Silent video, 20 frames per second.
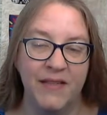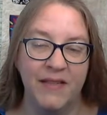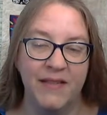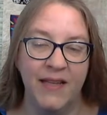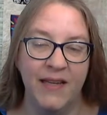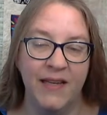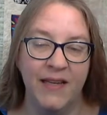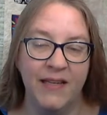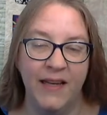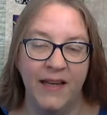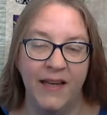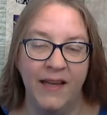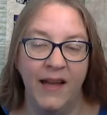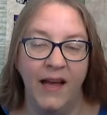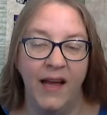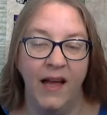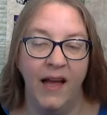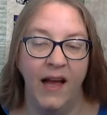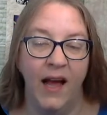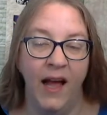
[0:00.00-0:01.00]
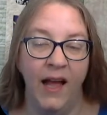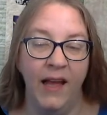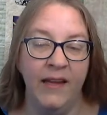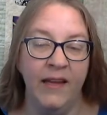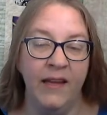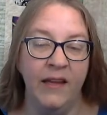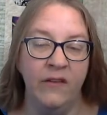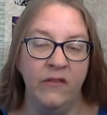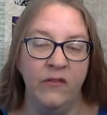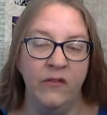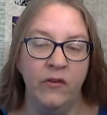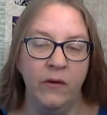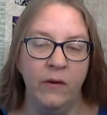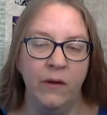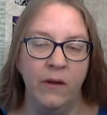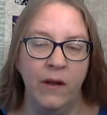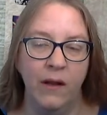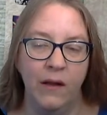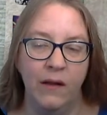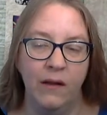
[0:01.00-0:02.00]
as they did, "Hekinah
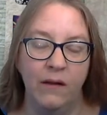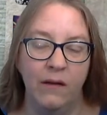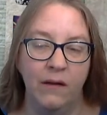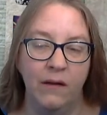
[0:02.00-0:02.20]
degul!